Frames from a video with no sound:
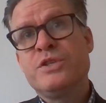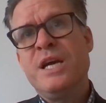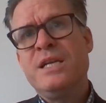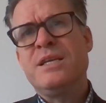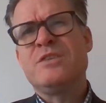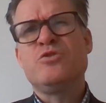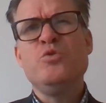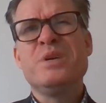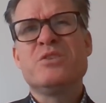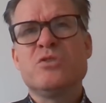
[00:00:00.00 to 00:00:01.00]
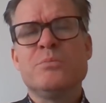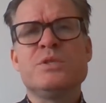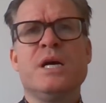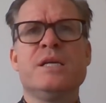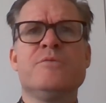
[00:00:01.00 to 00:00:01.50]
2%, assuming some
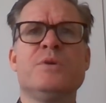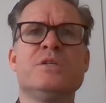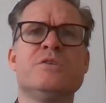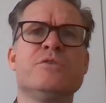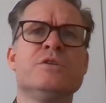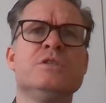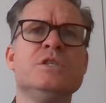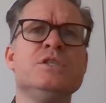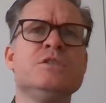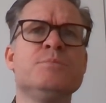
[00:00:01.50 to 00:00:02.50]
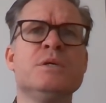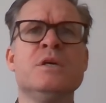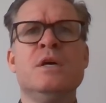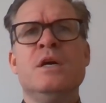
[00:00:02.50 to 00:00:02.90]
tightening of monetary conditions, but